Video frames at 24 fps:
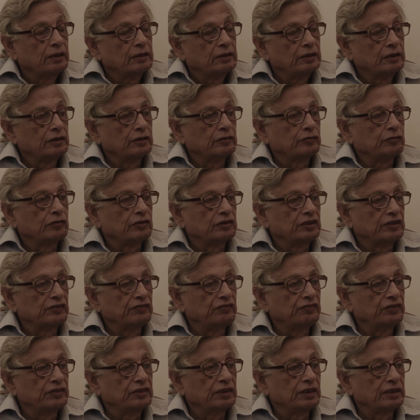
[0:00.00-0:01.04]
then it was
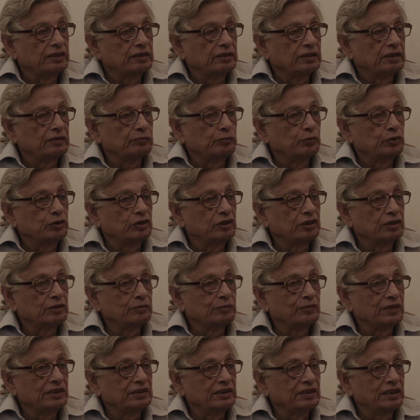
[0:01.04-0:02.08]
emphasized that
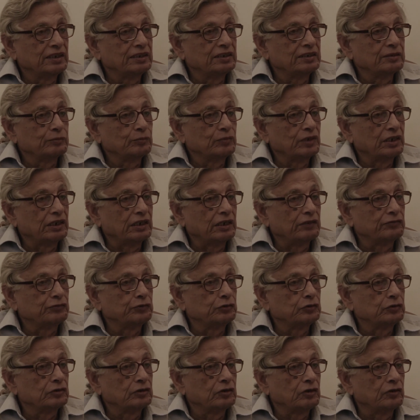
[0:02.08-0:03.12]
Buddhism and Jainism are
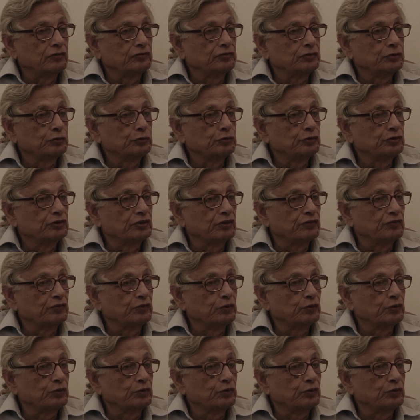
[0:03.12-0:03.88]
offshoots of